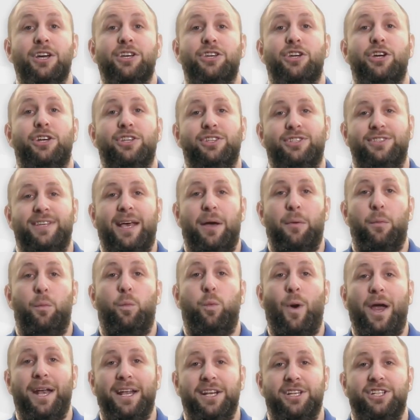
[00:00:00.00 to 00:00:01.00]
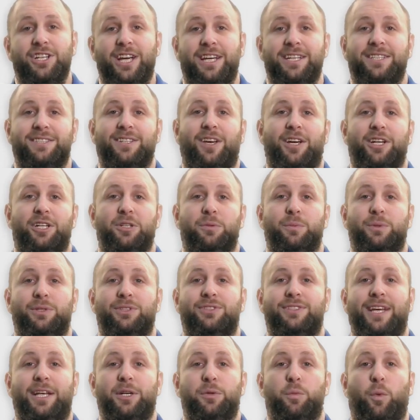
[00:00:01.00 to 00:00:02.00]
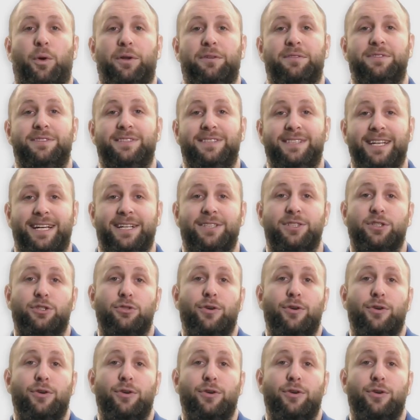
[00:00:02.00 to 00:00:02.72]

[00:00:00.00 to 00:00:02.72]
You can set when a chase cycle will send one of 6